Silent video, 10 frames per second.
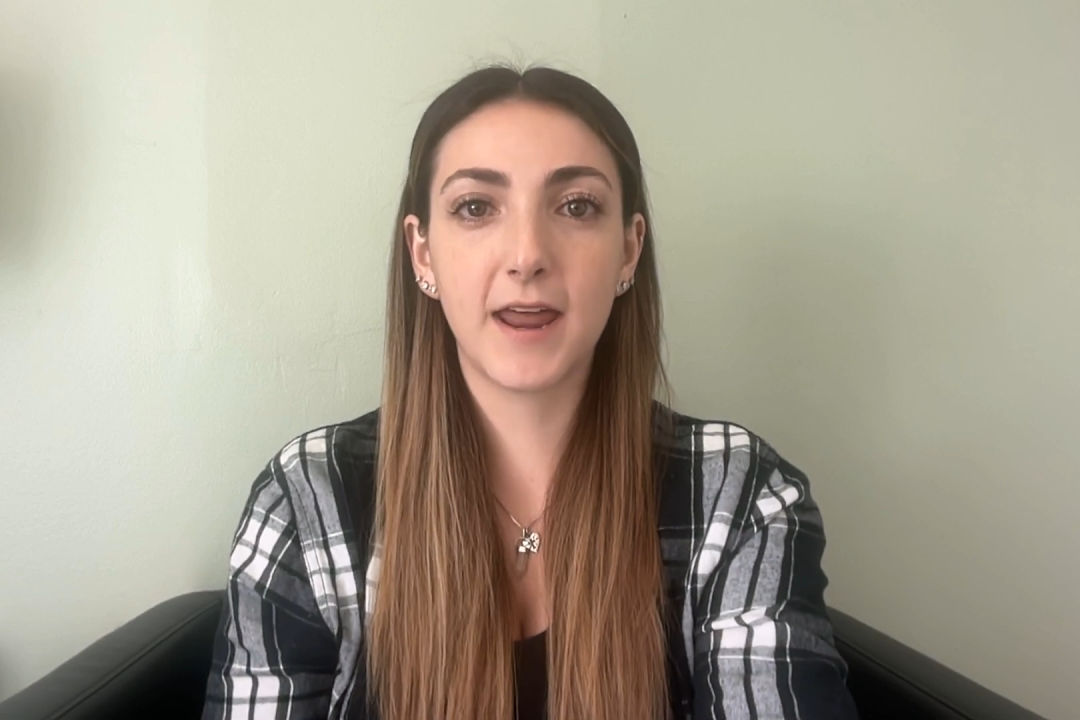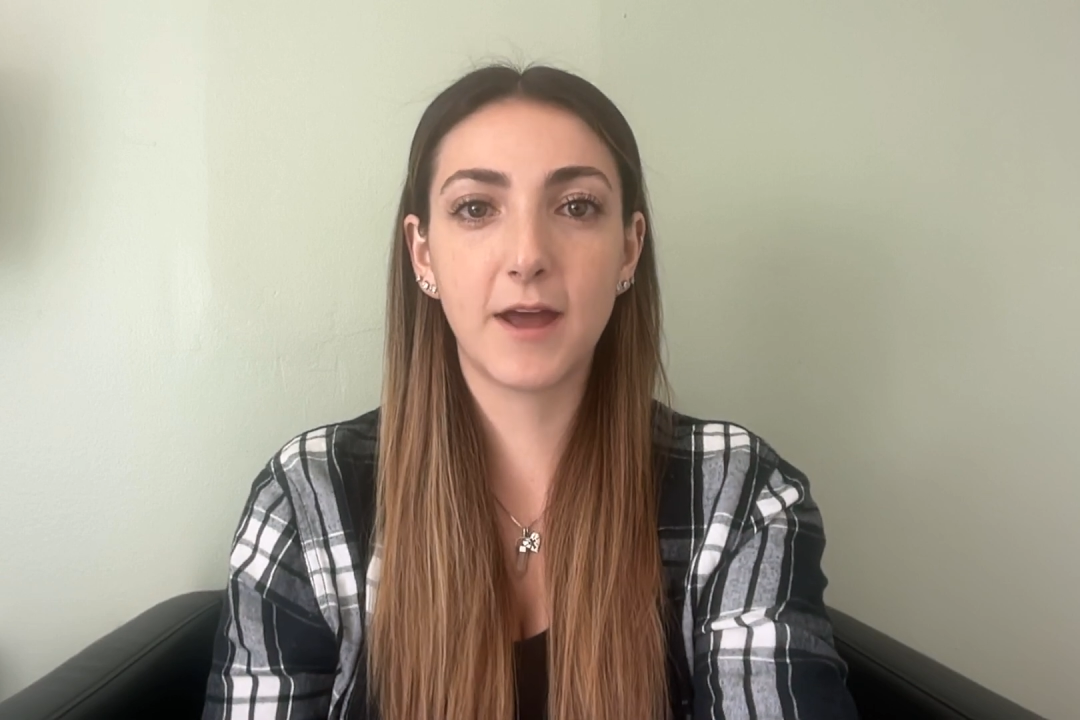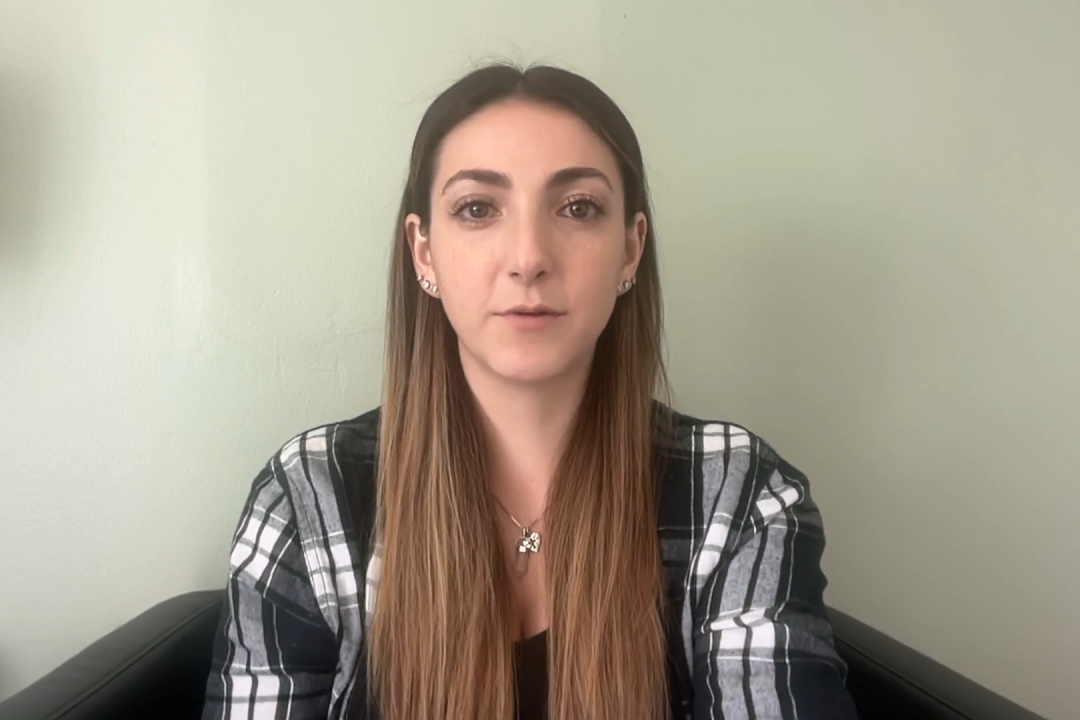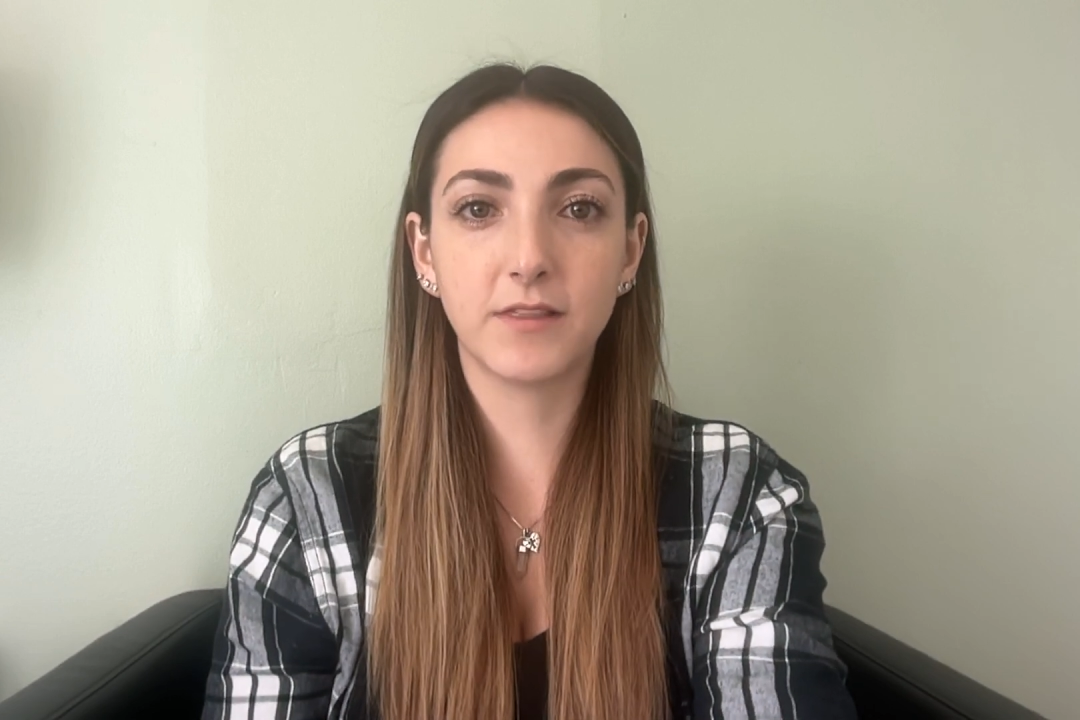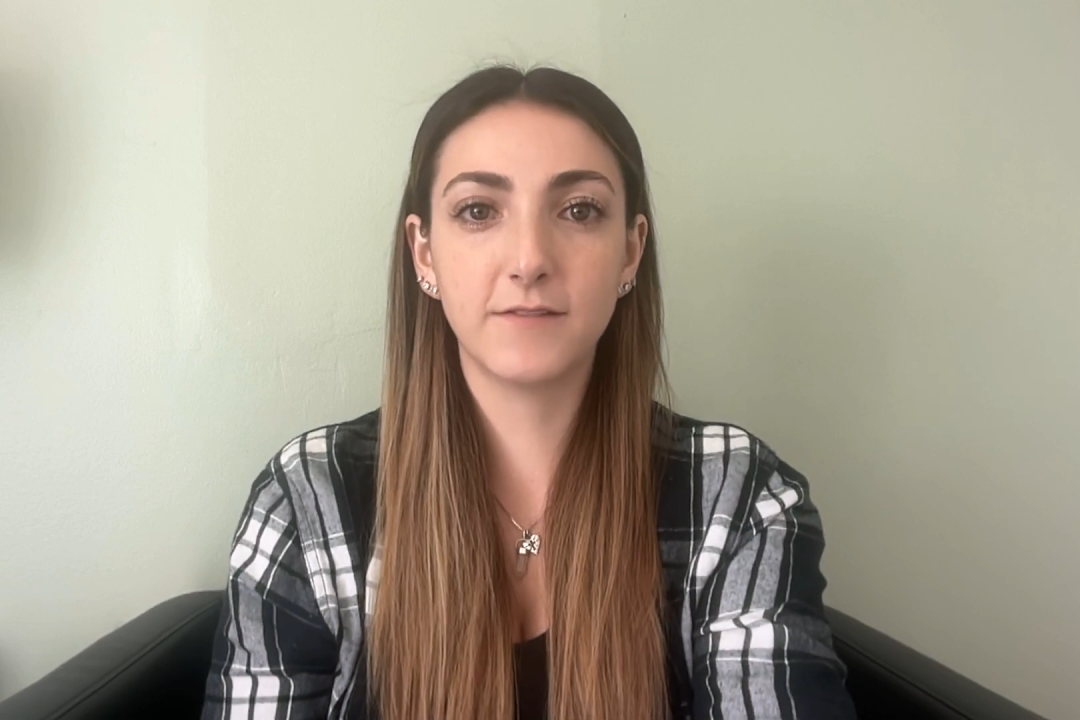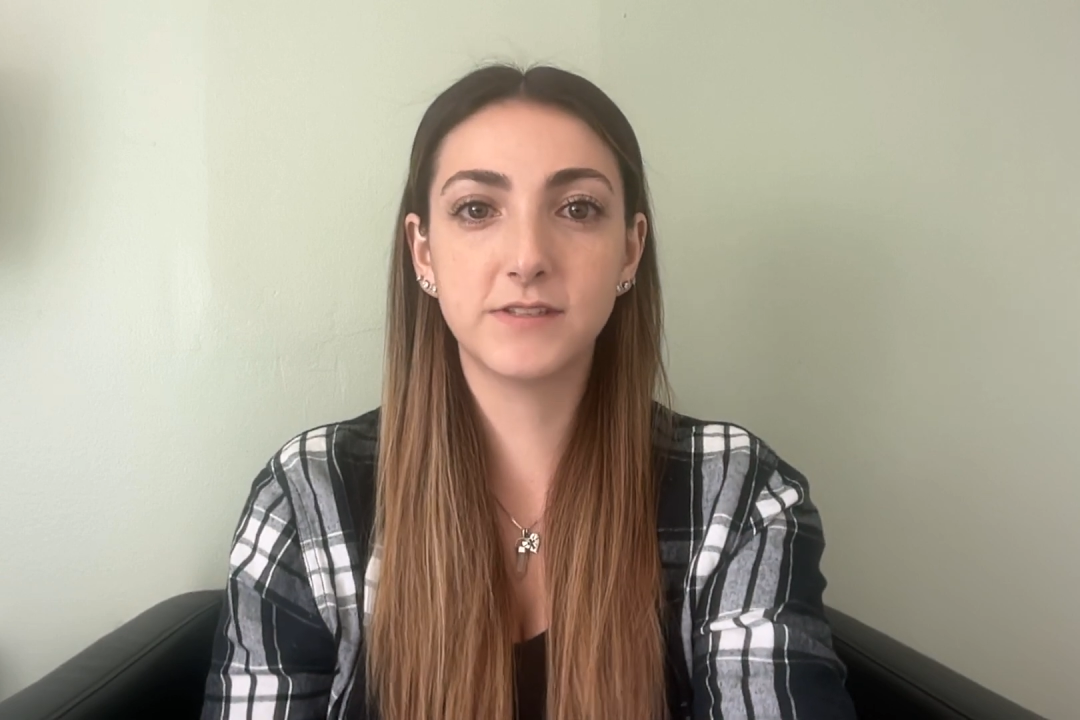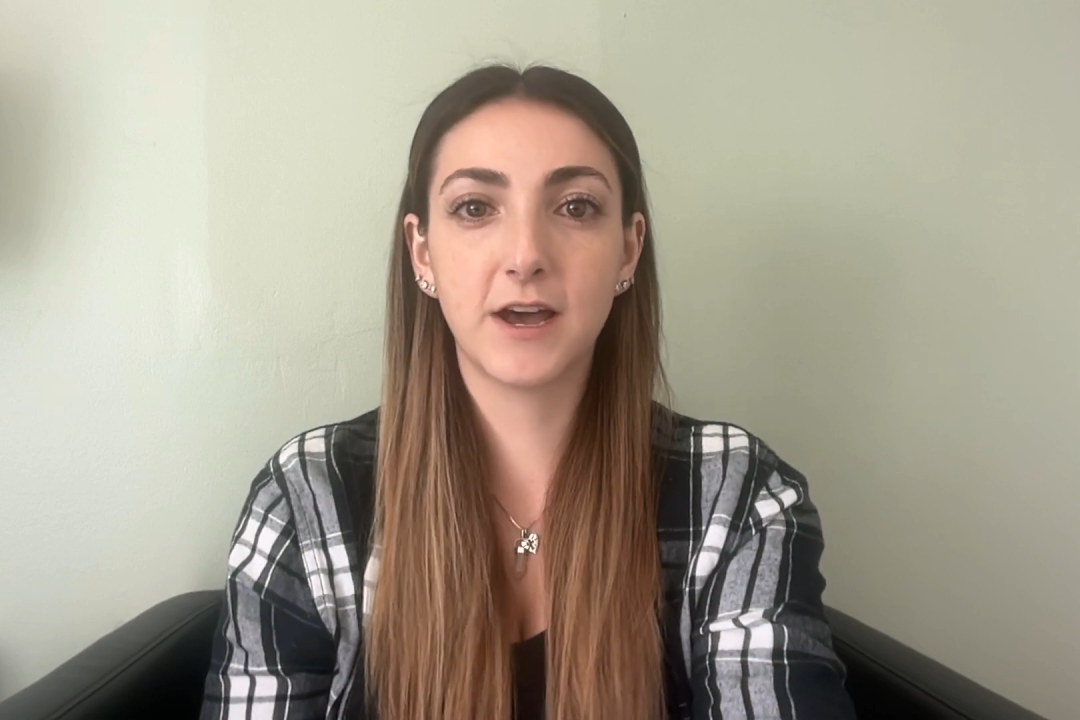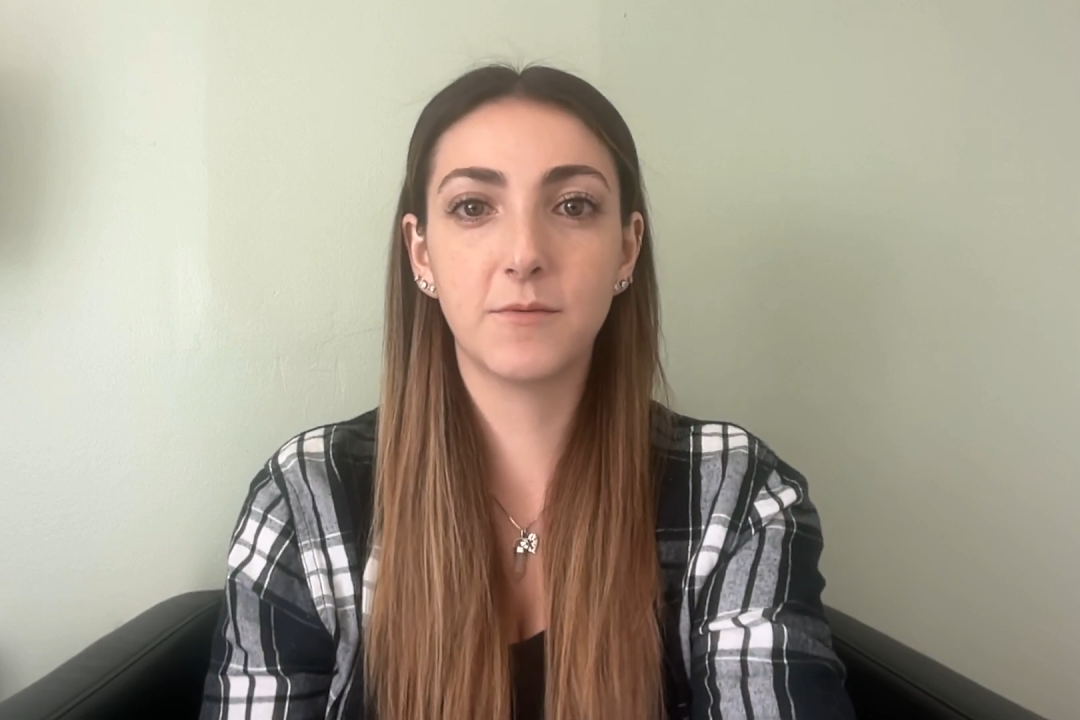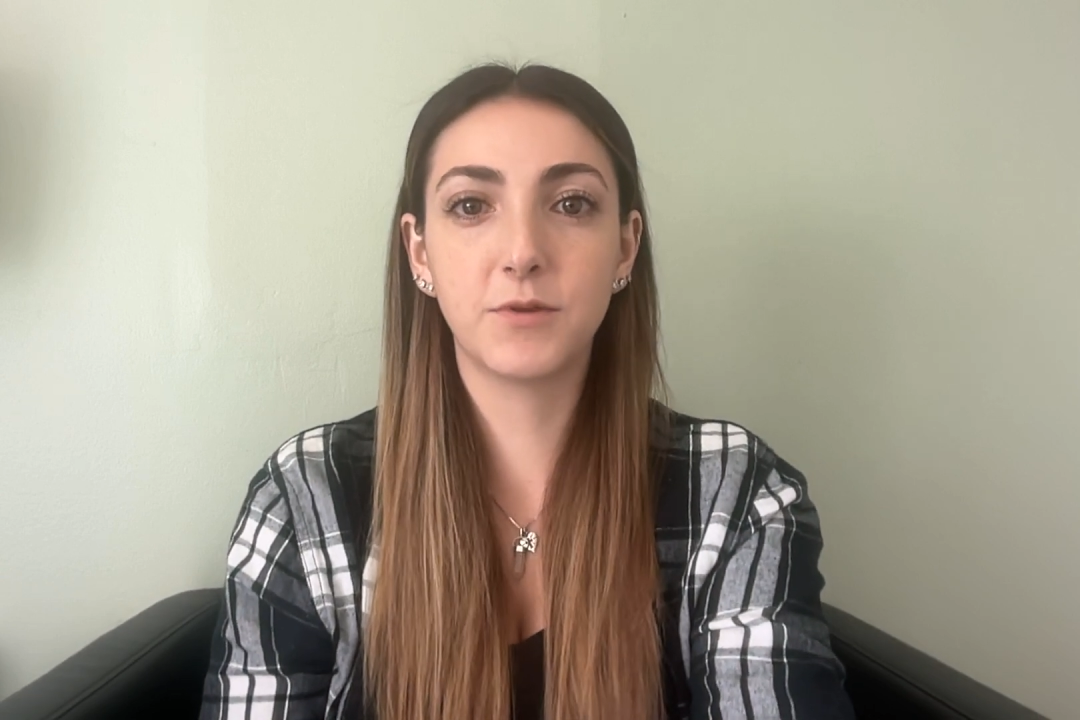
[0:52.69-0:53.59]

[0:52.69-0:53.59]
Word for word: and I would love to help